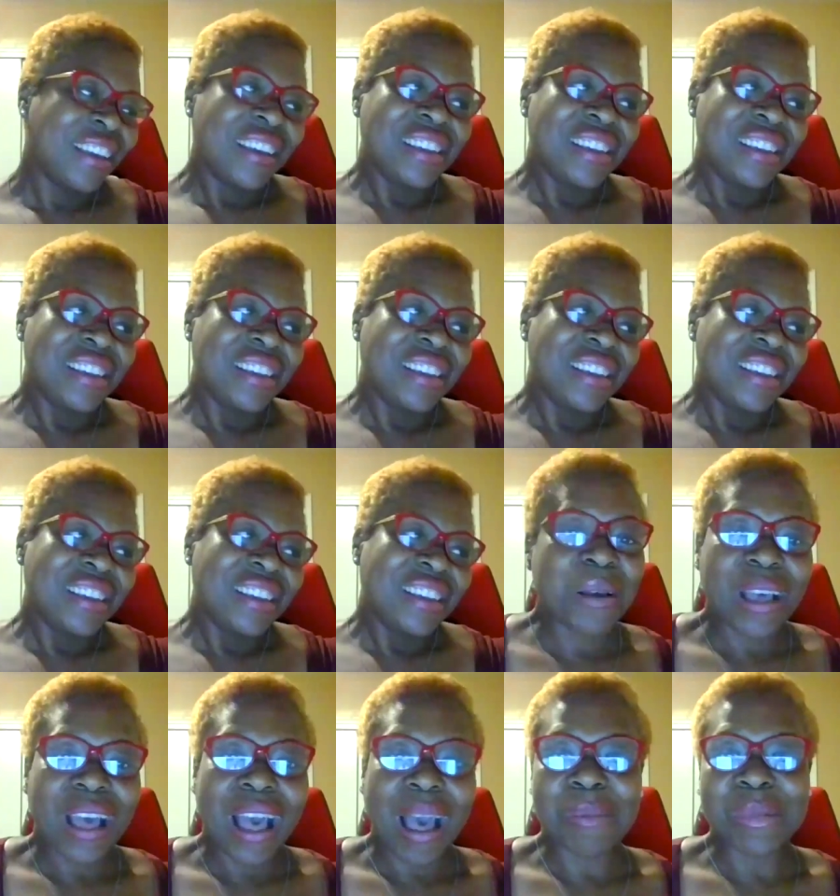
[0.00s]
you know,
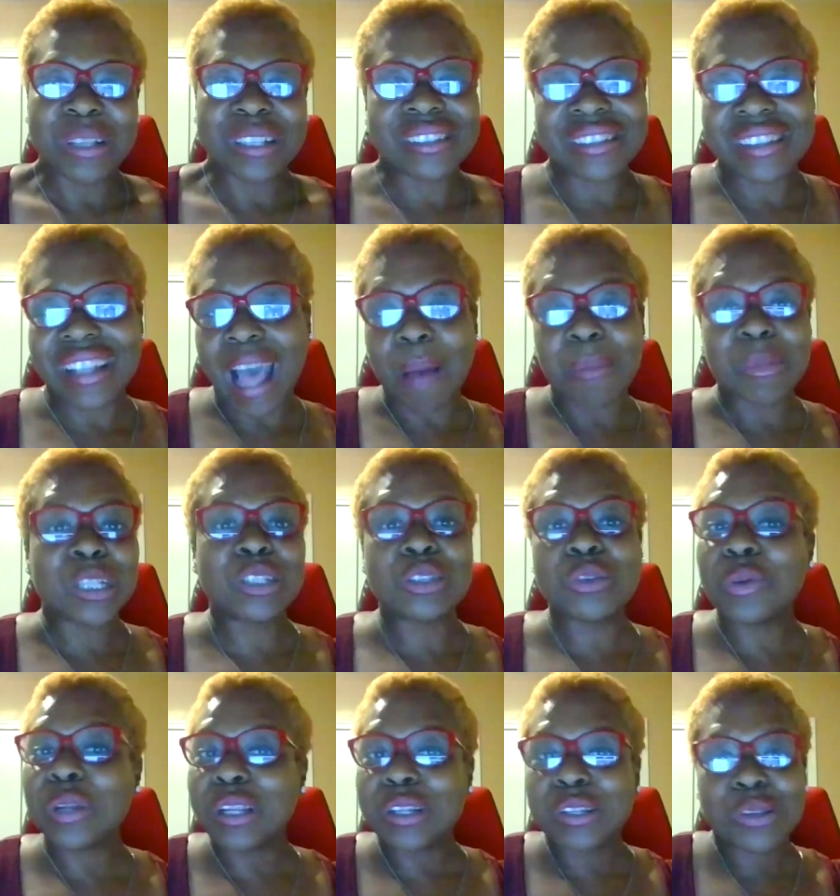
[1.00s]
and I'm a
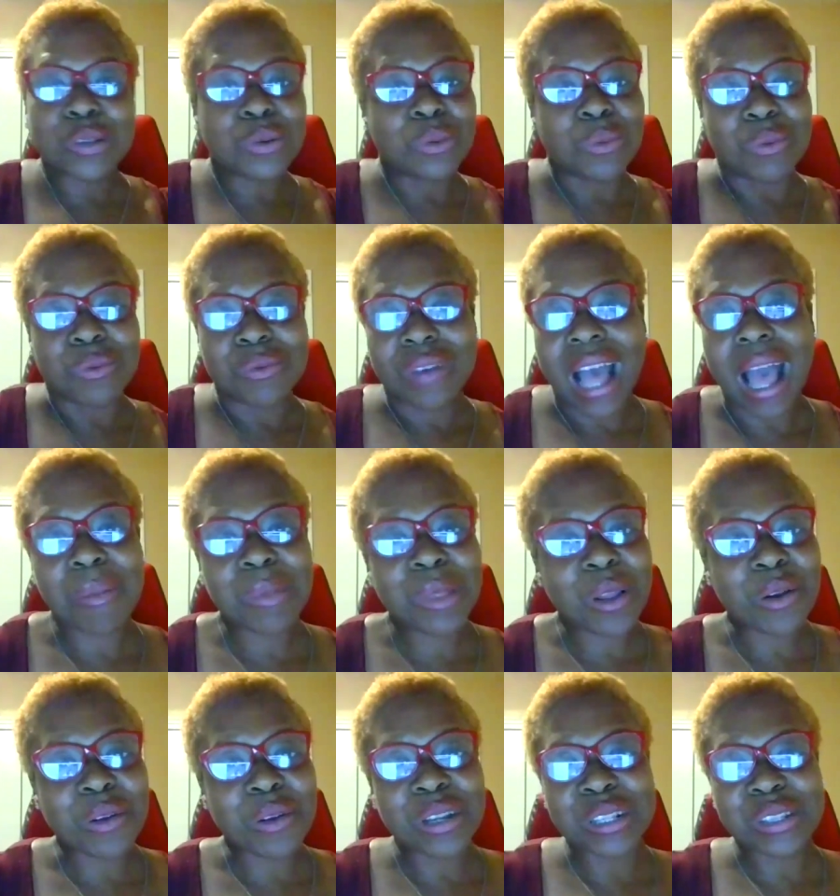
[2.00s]
student too. I'm
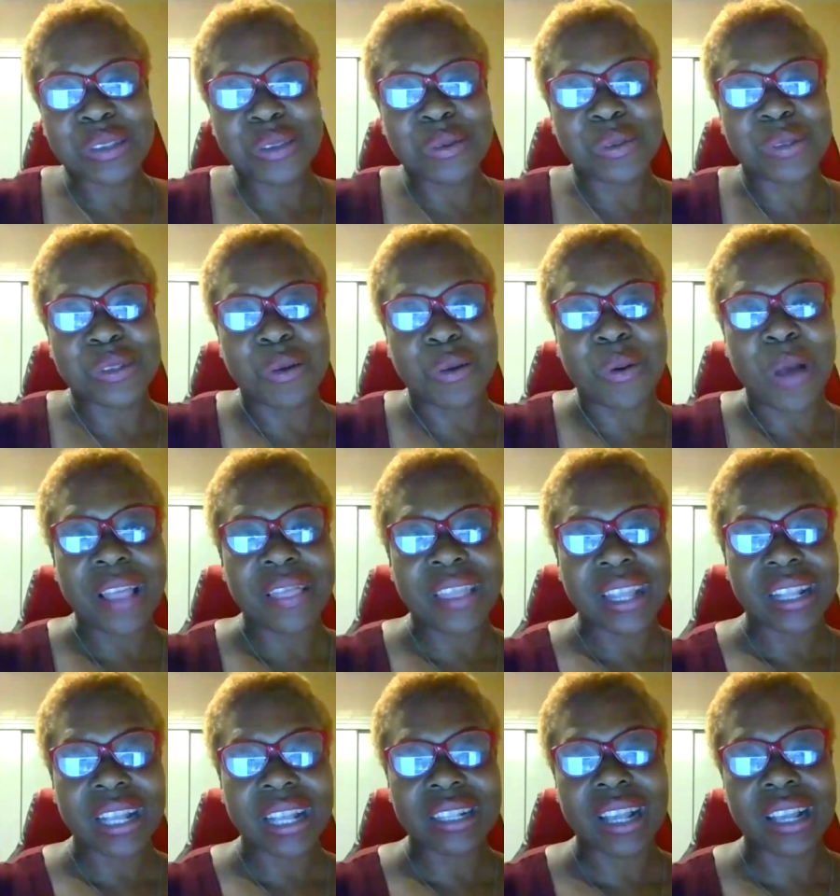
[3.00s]
learning too. So I
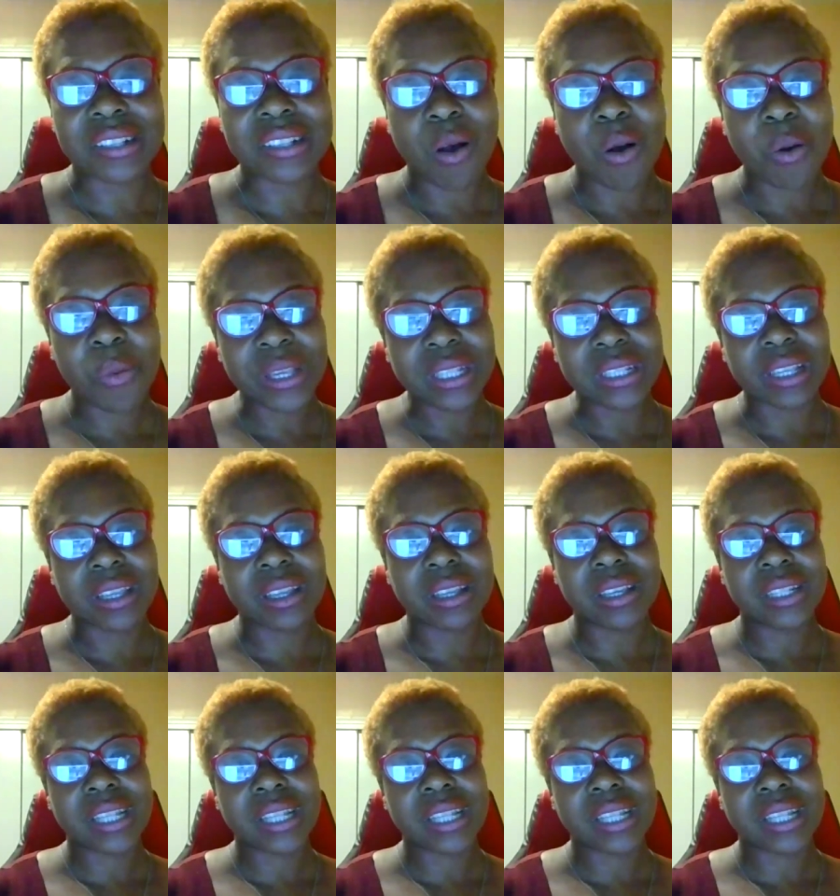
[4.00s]
think that that's always a good